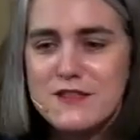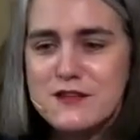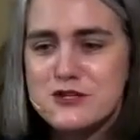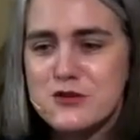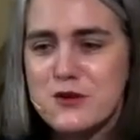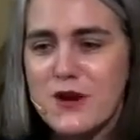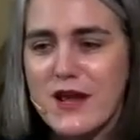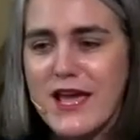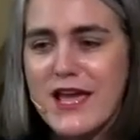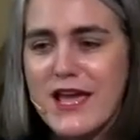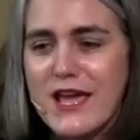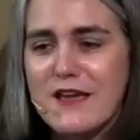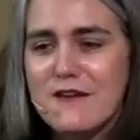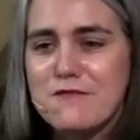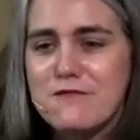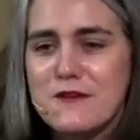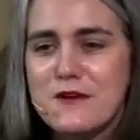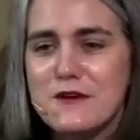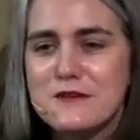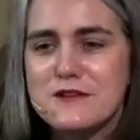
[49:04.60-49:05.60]
the tray
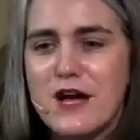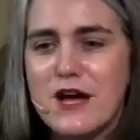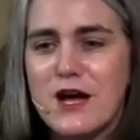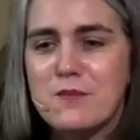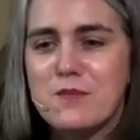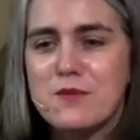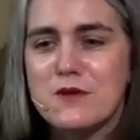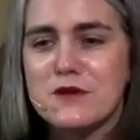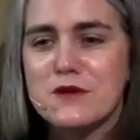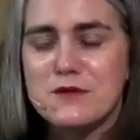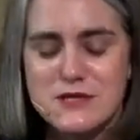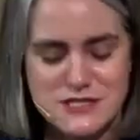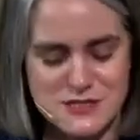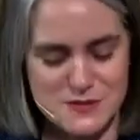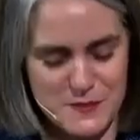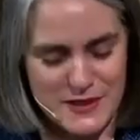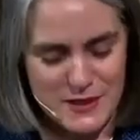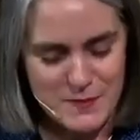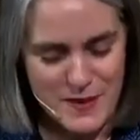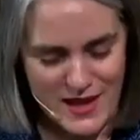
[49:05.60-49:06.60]
filled up with
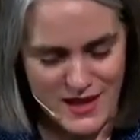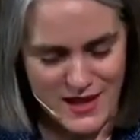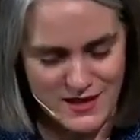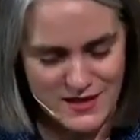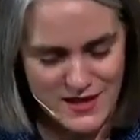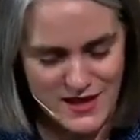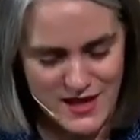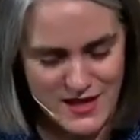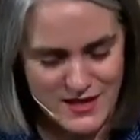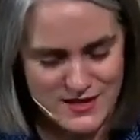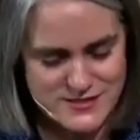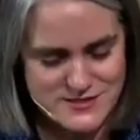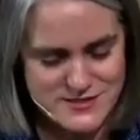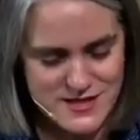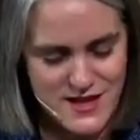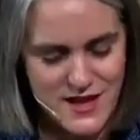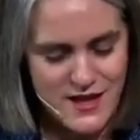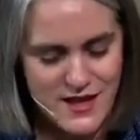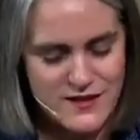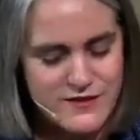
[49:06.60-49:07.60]
crispy pancakes
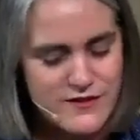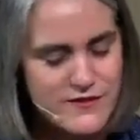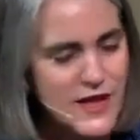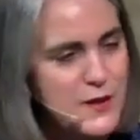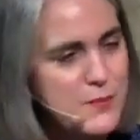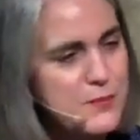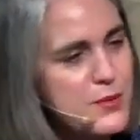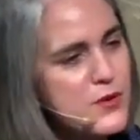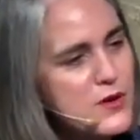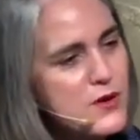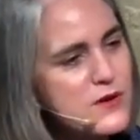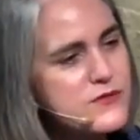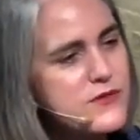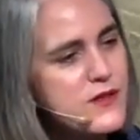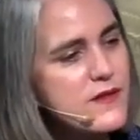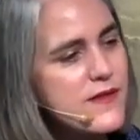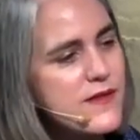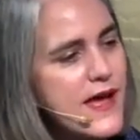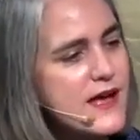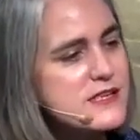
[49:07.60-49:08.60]
until I pulled
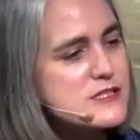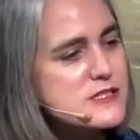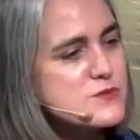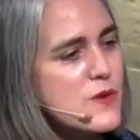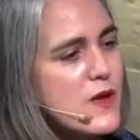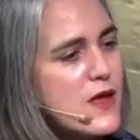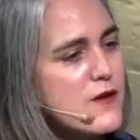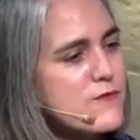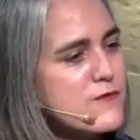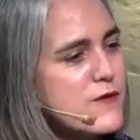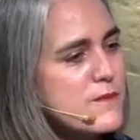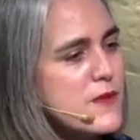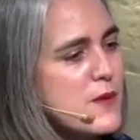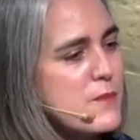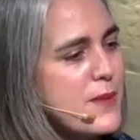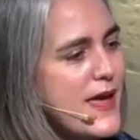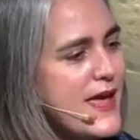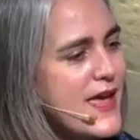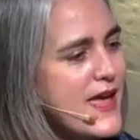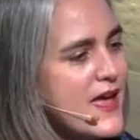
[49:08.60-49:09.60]
the last one from the
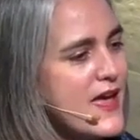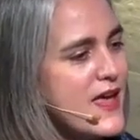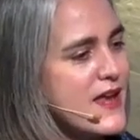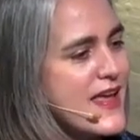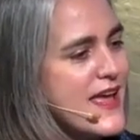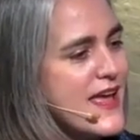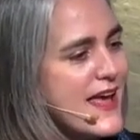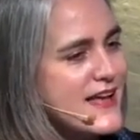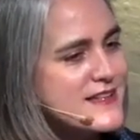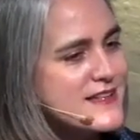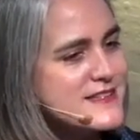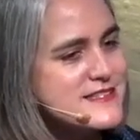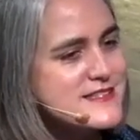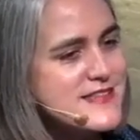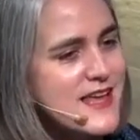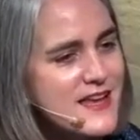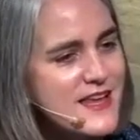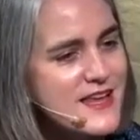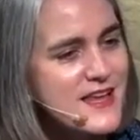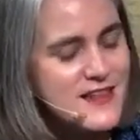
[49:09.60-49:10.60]
pan and
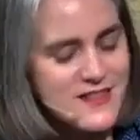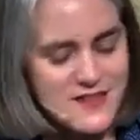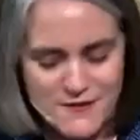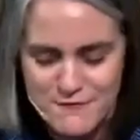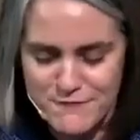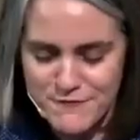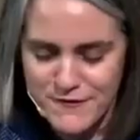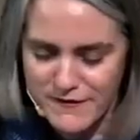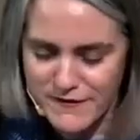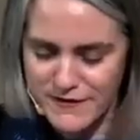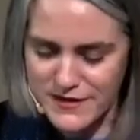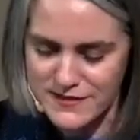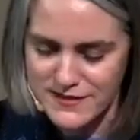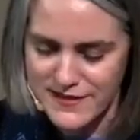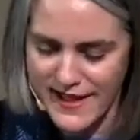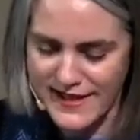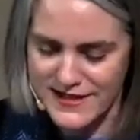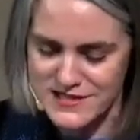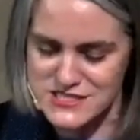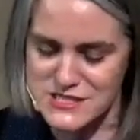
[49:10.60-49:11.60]
set it in the very
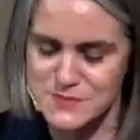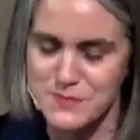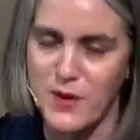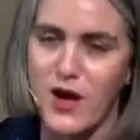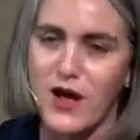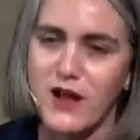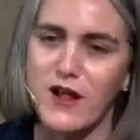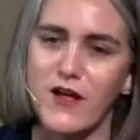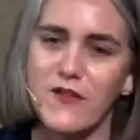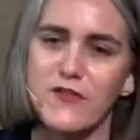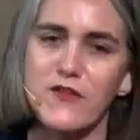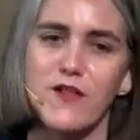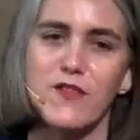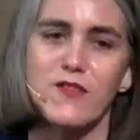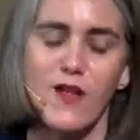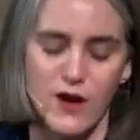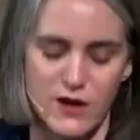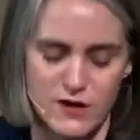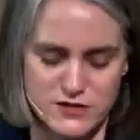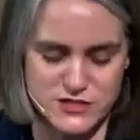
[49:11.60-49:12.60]
last spot on the
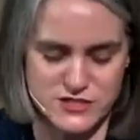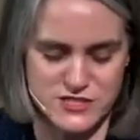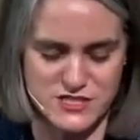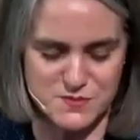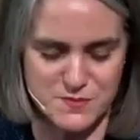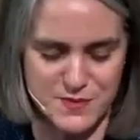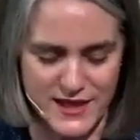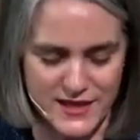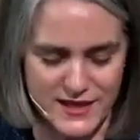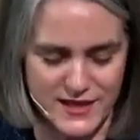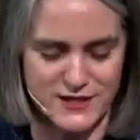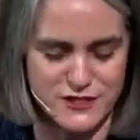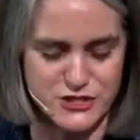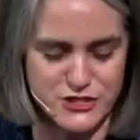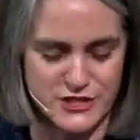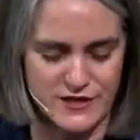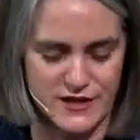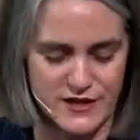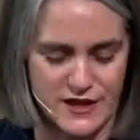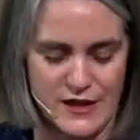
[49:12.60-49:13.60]
largest baking
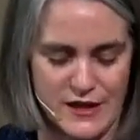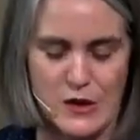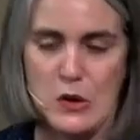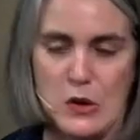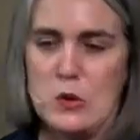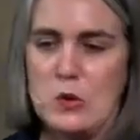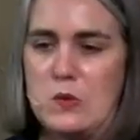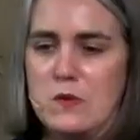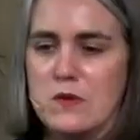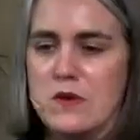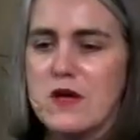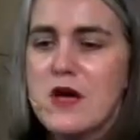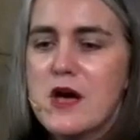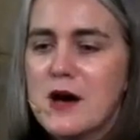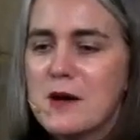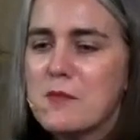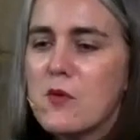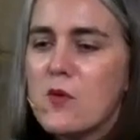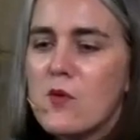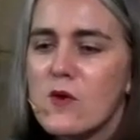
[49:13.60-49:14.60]
sheet I own,
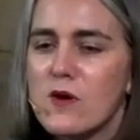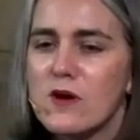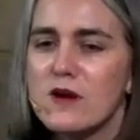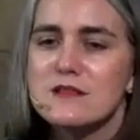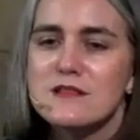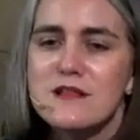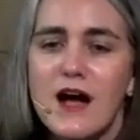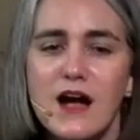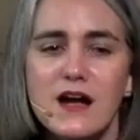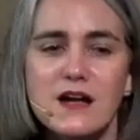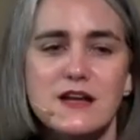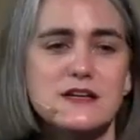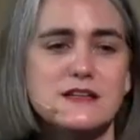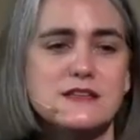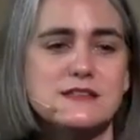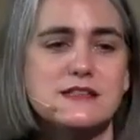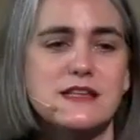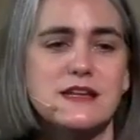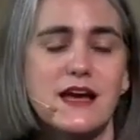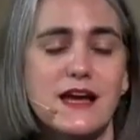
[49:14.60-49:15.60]
more
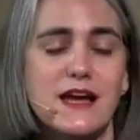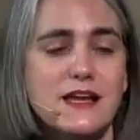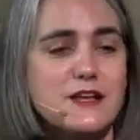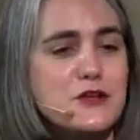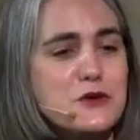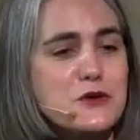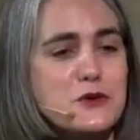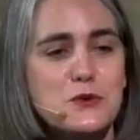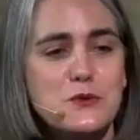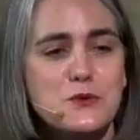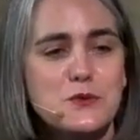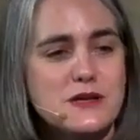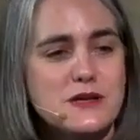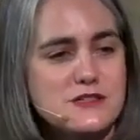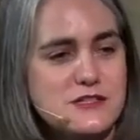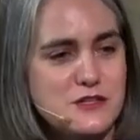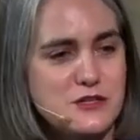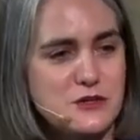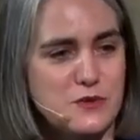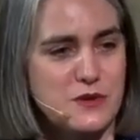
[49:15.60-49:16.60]
latkes than I knew what
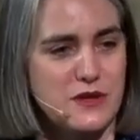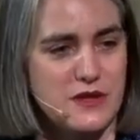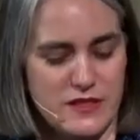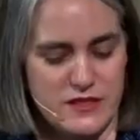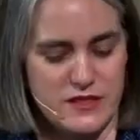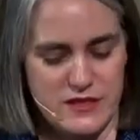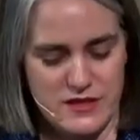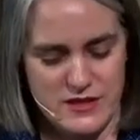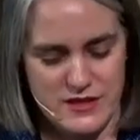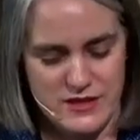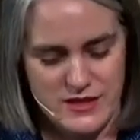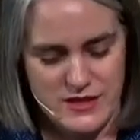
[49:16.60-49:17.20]
to do with.